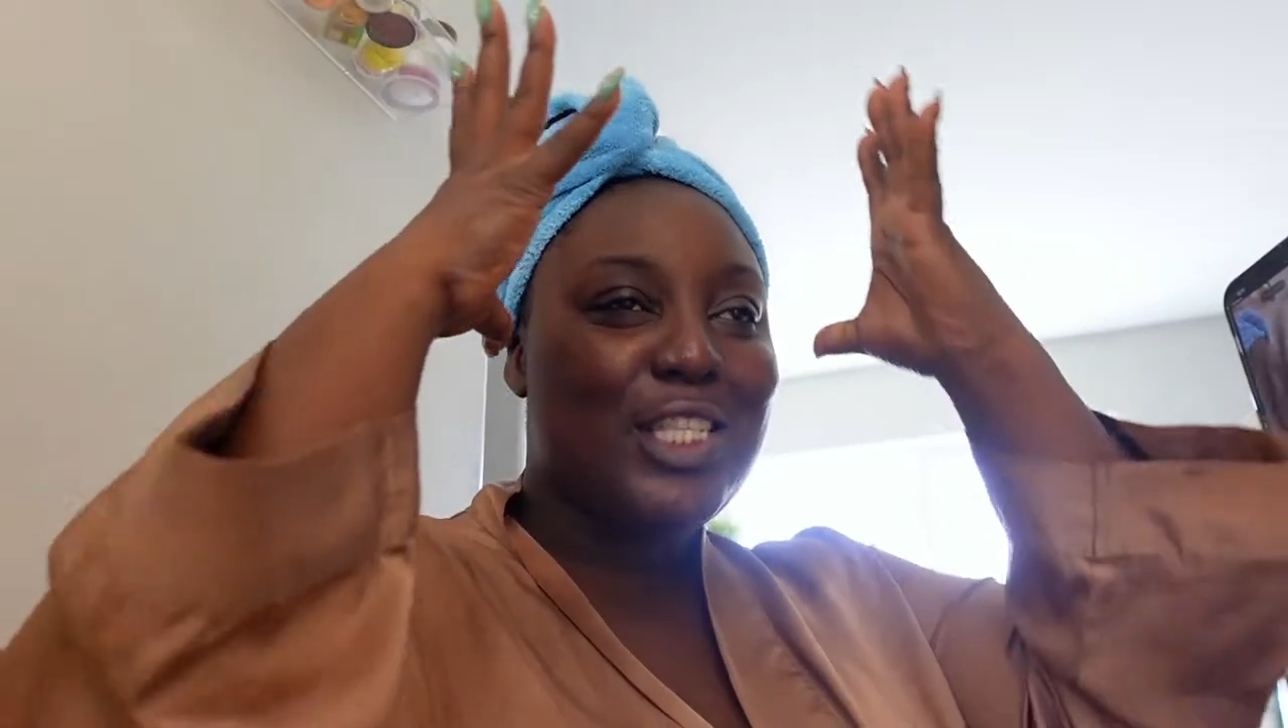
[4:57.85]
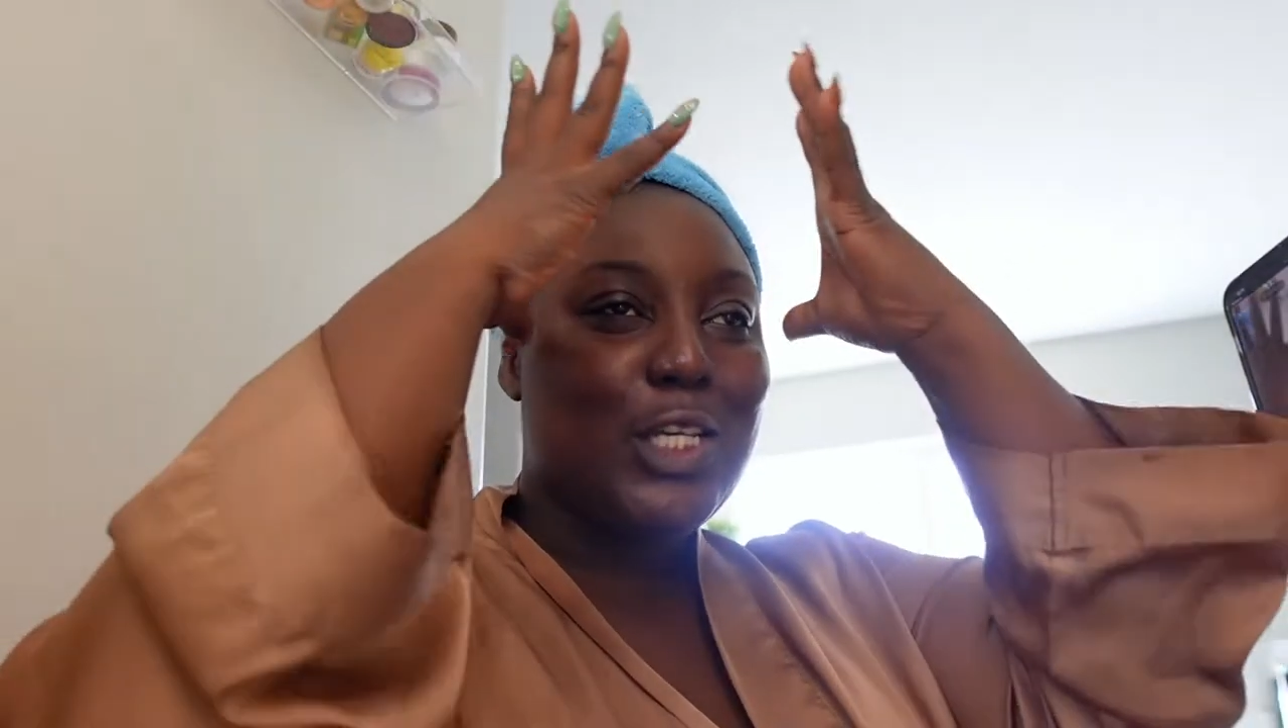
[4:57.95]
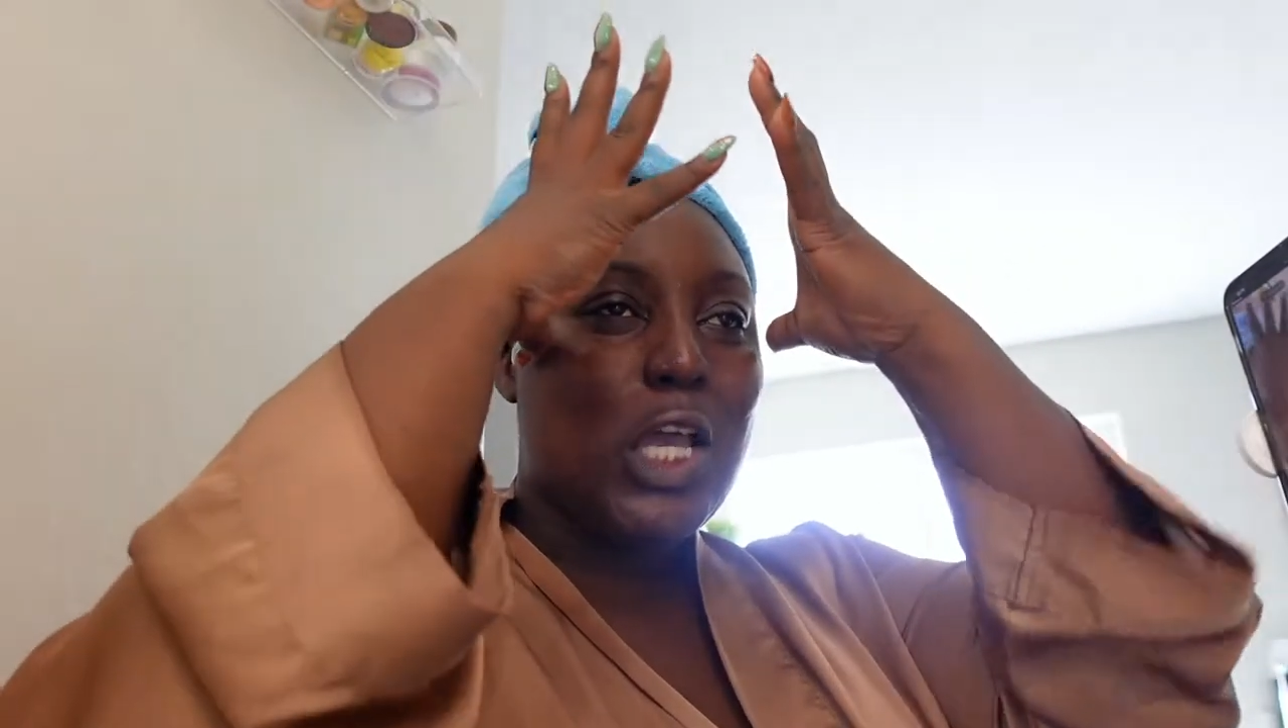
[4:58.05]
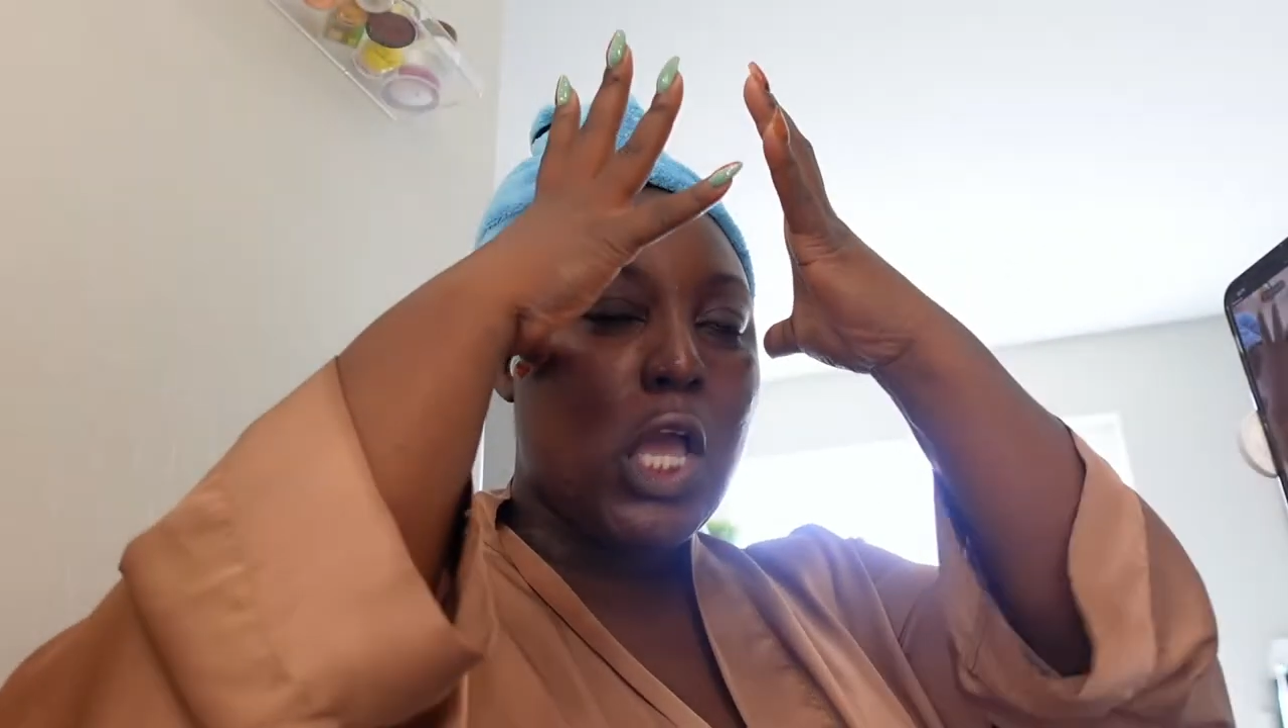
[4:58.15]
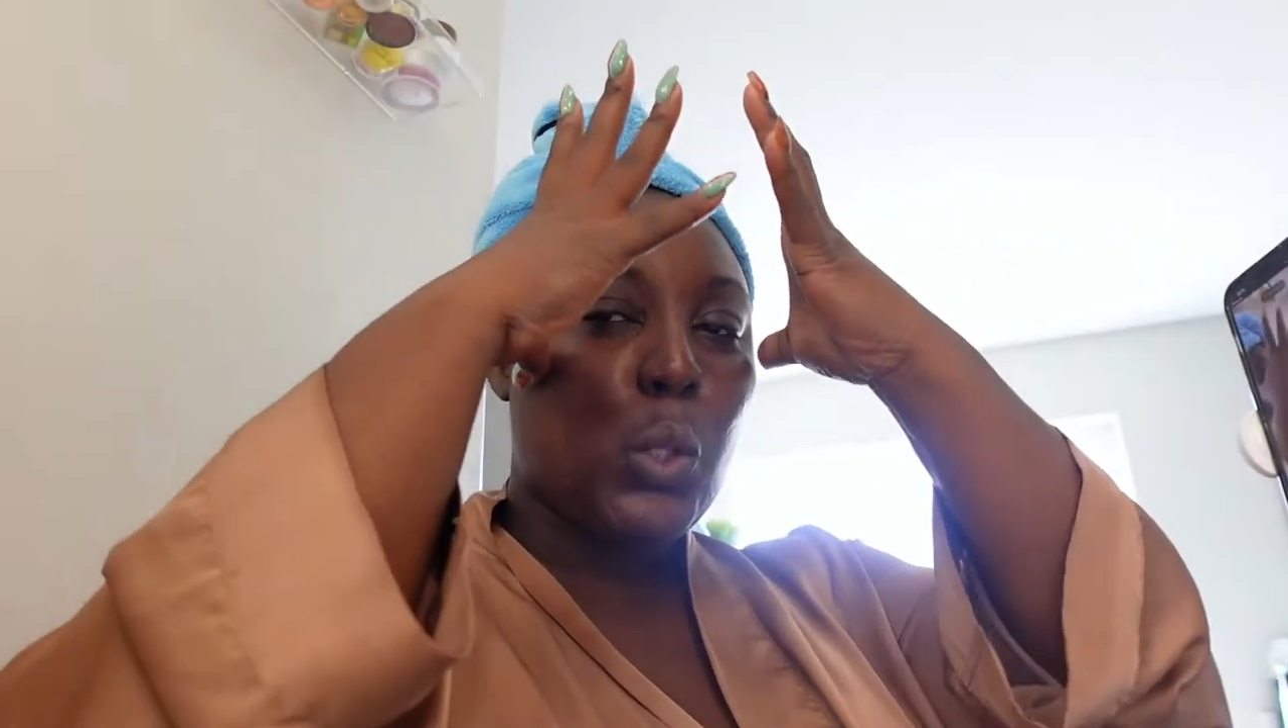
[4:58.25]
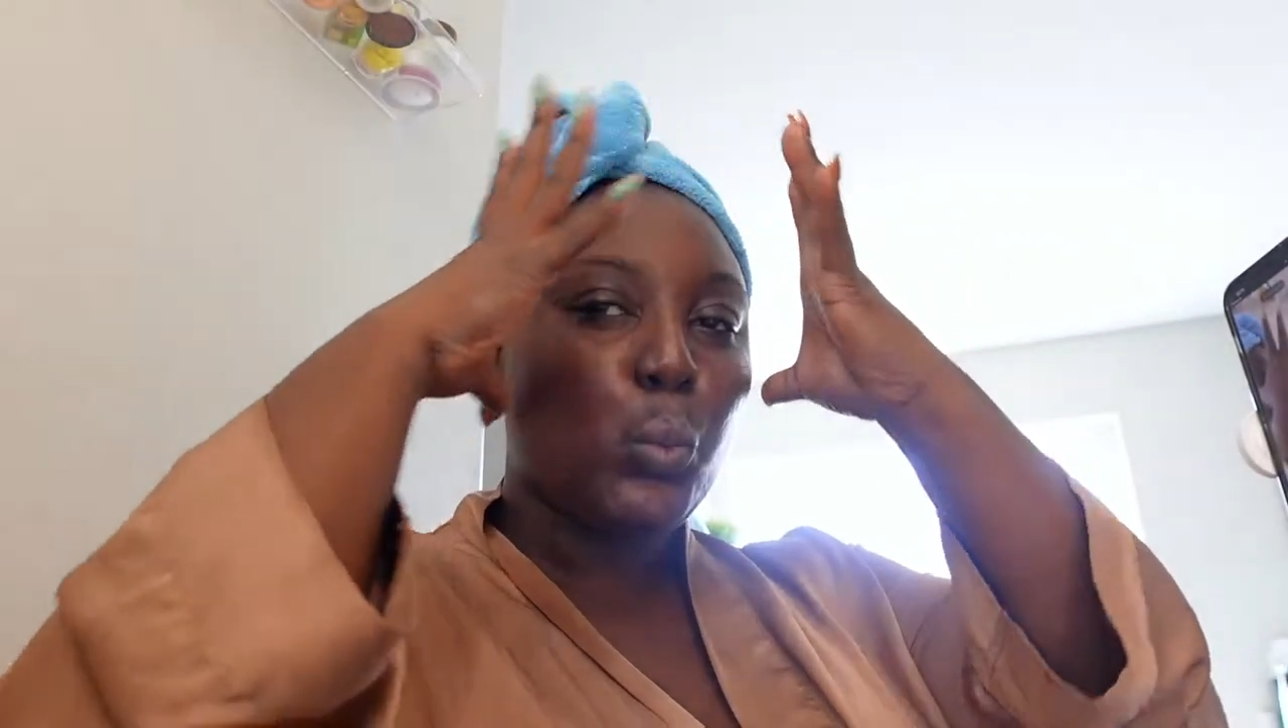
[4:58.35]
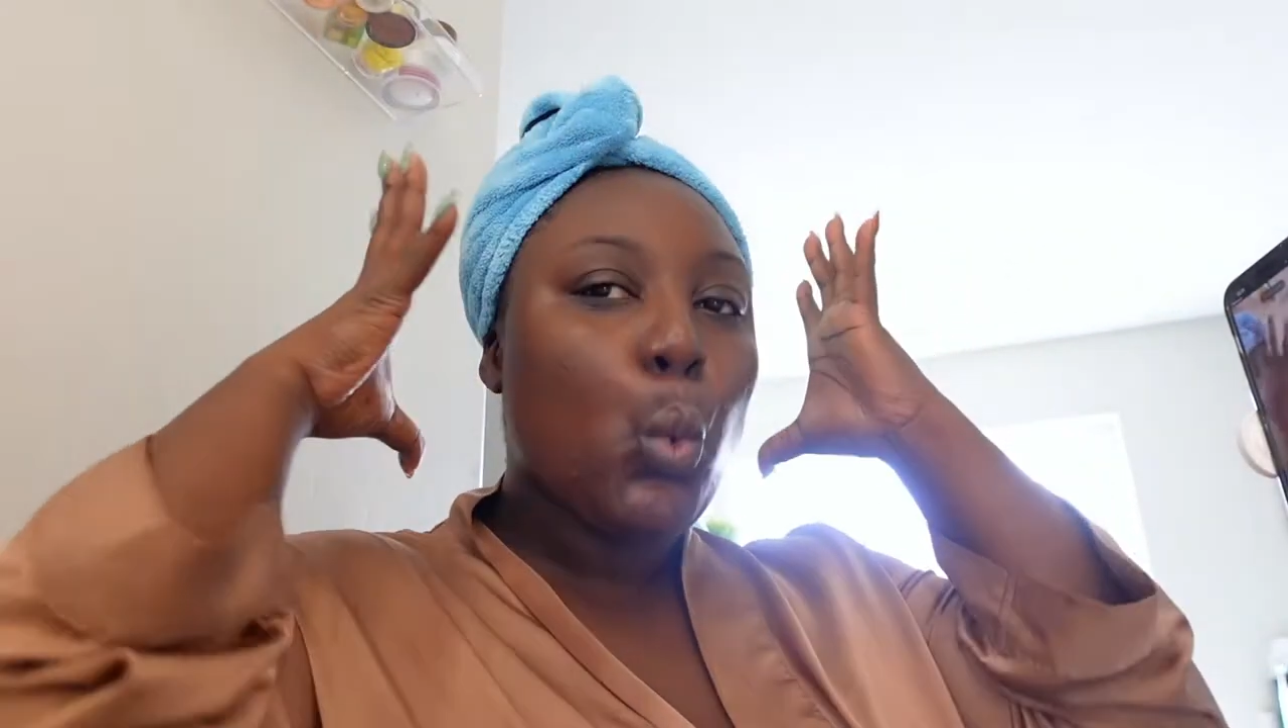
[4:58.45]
look,